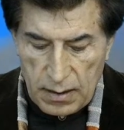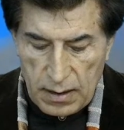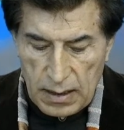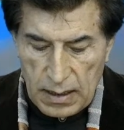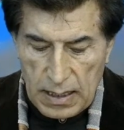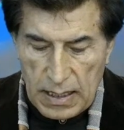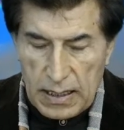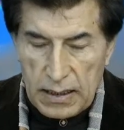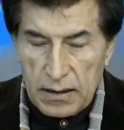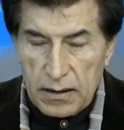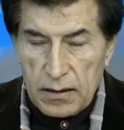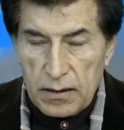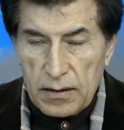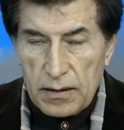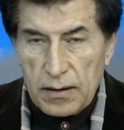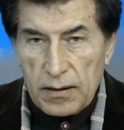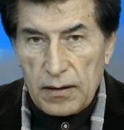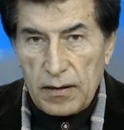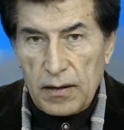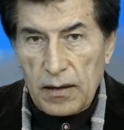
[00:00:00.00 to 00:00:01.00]

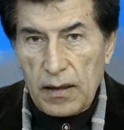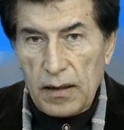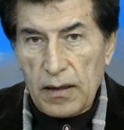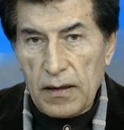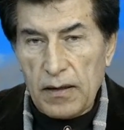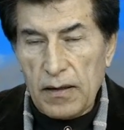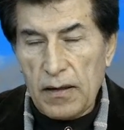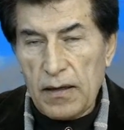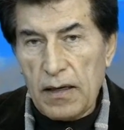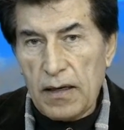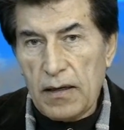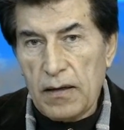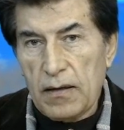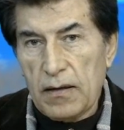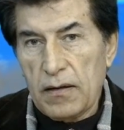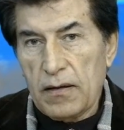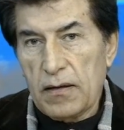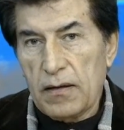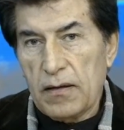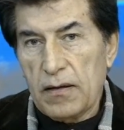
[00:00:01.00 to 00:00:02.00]
And
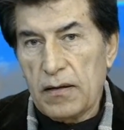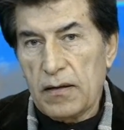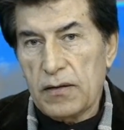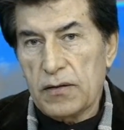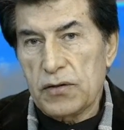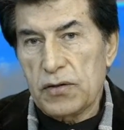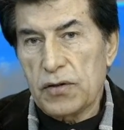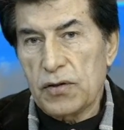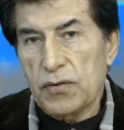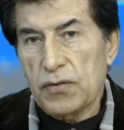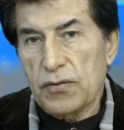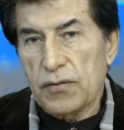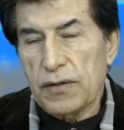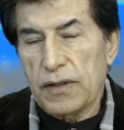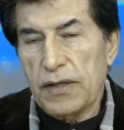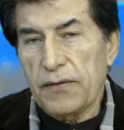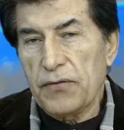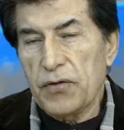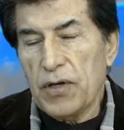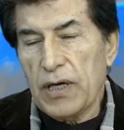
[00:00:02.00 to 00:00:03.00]
to
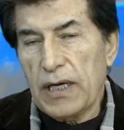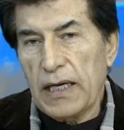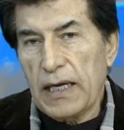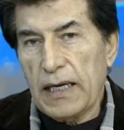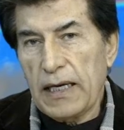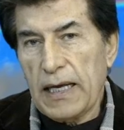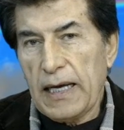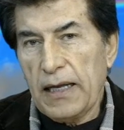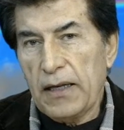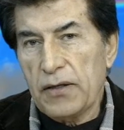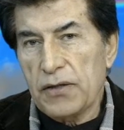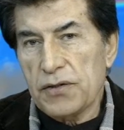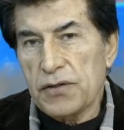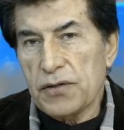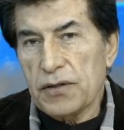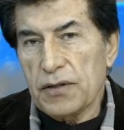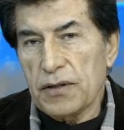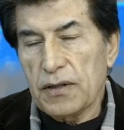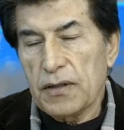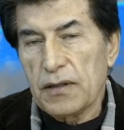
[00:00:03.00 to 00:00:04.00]
give you an
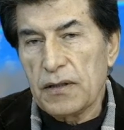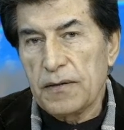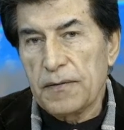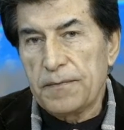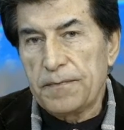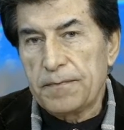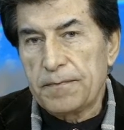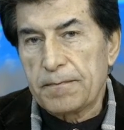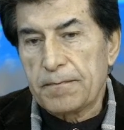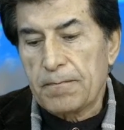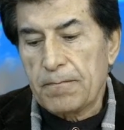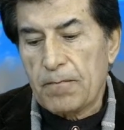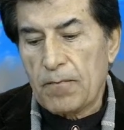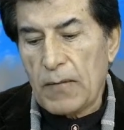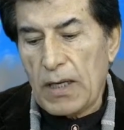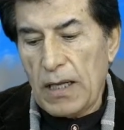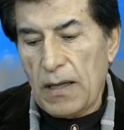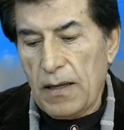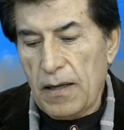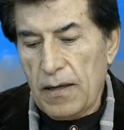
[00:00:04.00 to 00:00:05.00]
analogy,
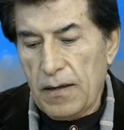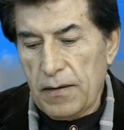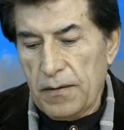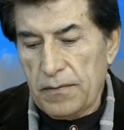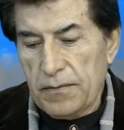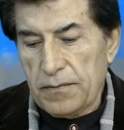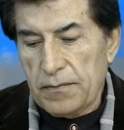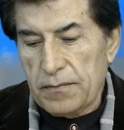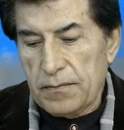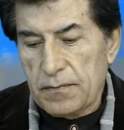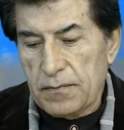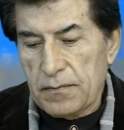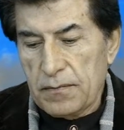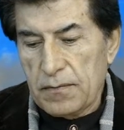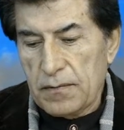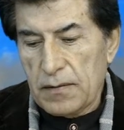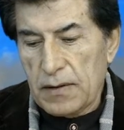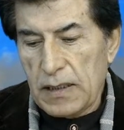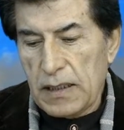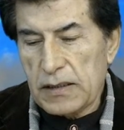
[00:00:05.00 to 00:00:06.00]
uh,
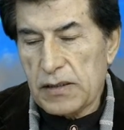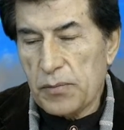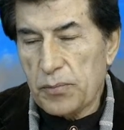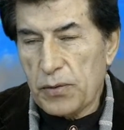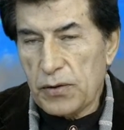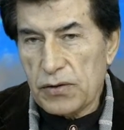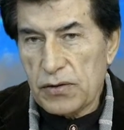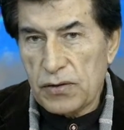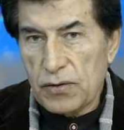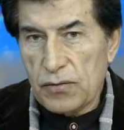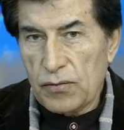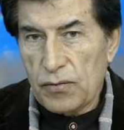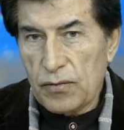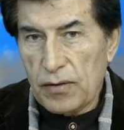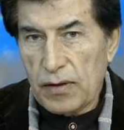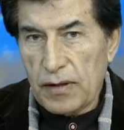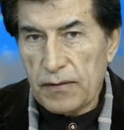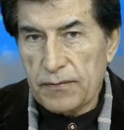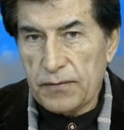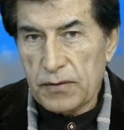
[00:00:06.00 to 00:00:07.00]
as a person who
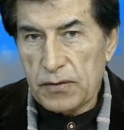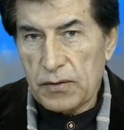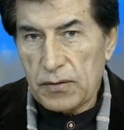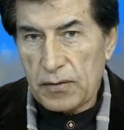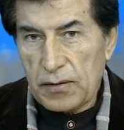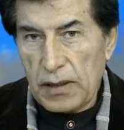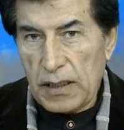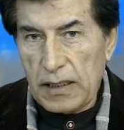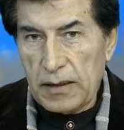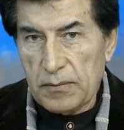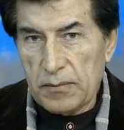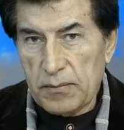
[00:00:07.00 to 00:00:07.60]
loves to climb